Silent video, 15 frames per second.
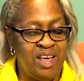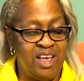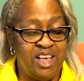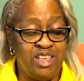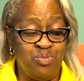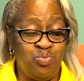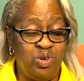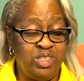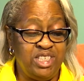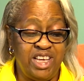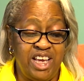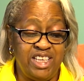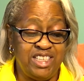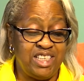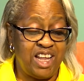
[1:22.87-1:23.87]
It will
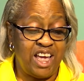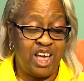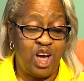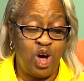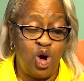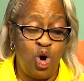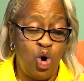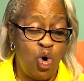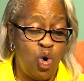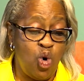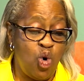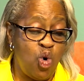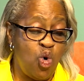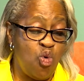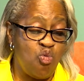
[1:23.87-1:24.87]
taste like a
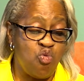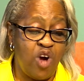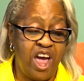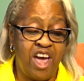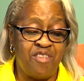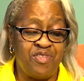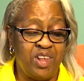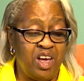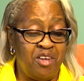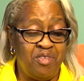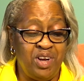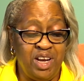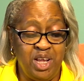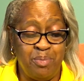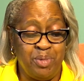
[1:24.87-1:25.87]
whole raft of
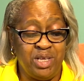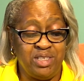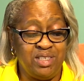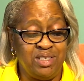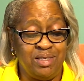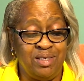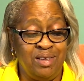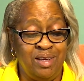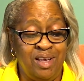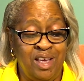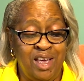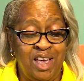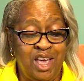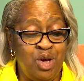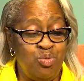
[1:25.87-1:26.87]
lemons.
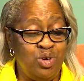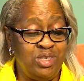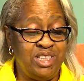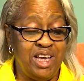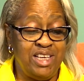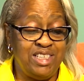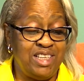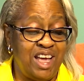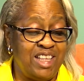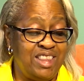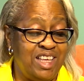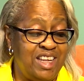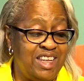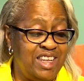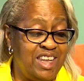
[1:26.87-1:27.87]
It will taste
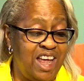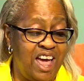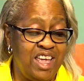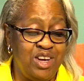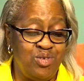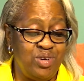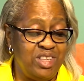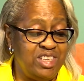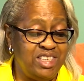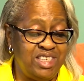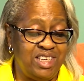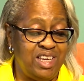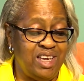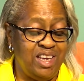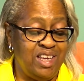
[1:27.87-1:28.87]
like the night on the
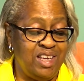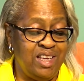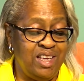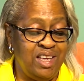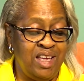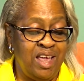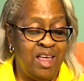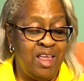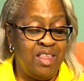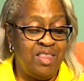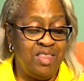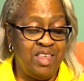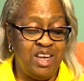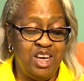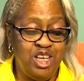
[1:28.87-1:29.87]
sea.
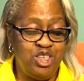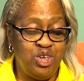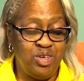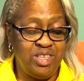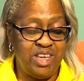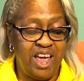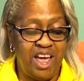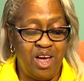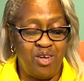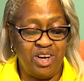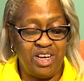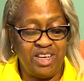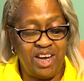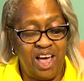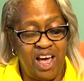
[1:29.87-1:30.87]
Then he took down
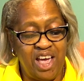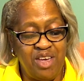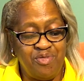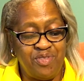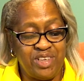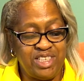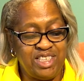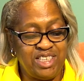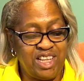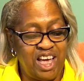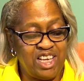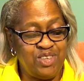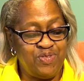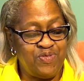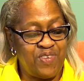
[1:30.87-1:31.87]
a knife and
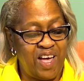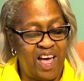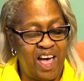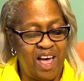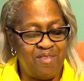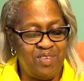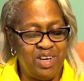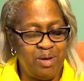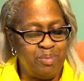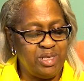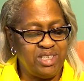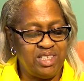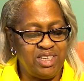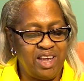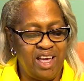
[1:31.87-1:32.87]
sliced 5
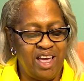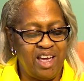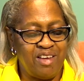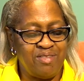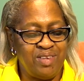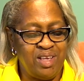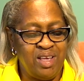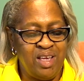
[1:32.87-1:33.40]
lemons in half.